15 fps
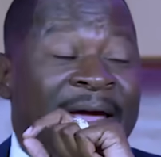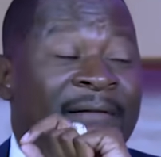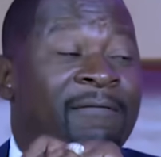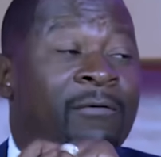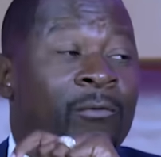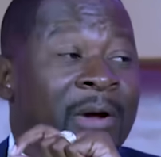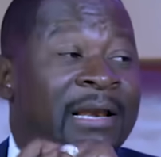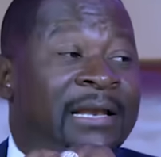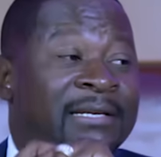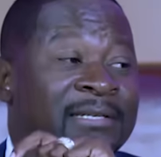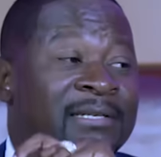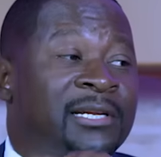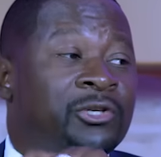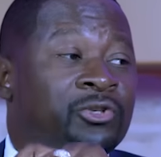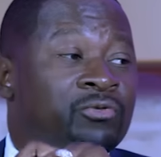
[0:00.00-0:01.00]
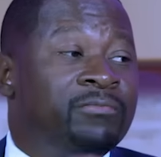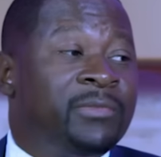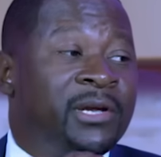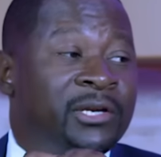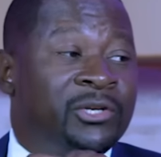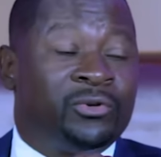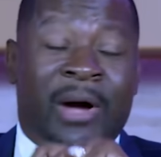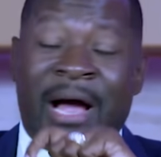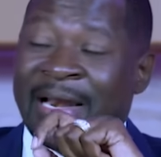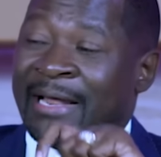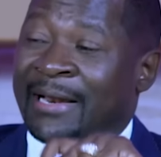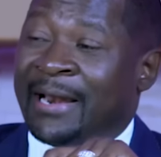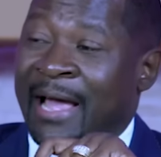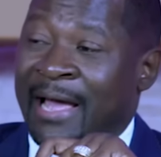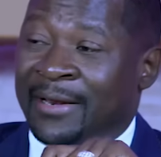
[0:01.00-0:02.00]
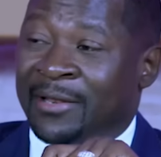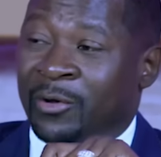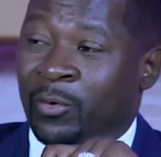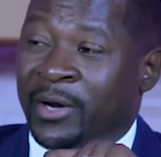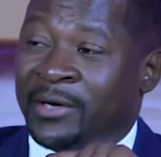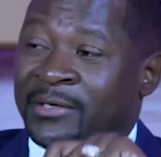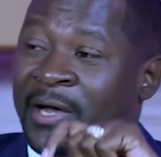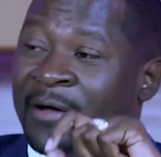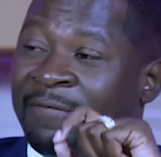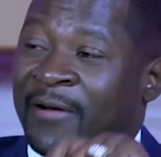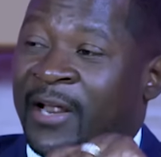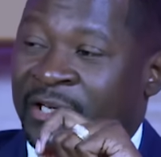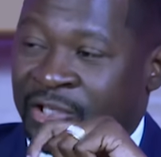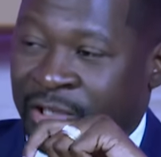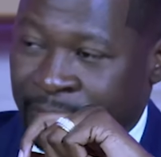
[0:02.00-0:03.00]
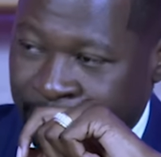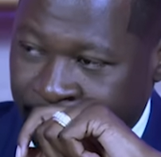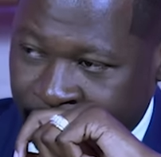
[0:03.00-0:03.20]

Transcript: everyone listening to me to underline the word flesh.